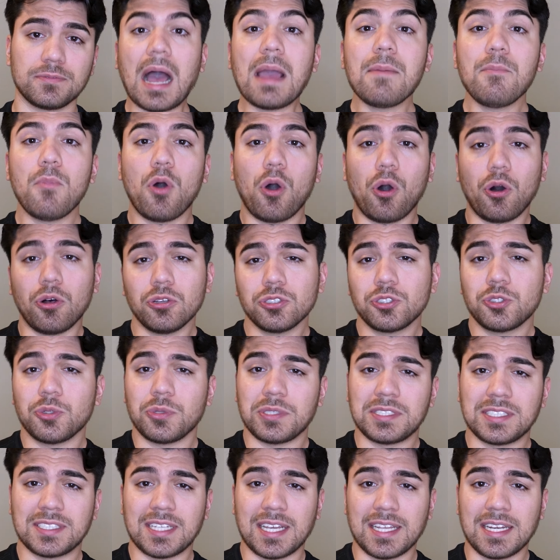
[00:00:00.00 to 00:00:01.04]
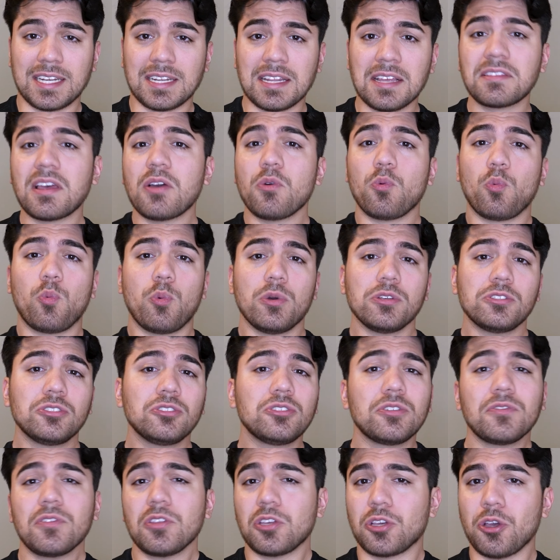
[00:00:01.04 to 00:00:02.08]
I'm also excited that
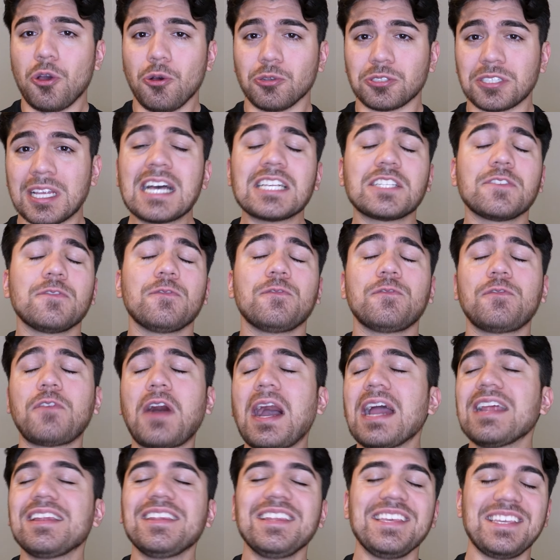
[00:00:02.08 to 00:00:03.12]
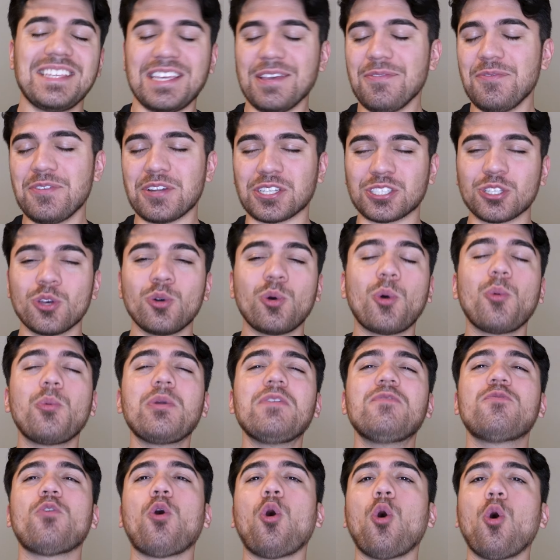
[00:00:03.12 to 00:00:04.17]
Wizards of the Coast has finally given us what we've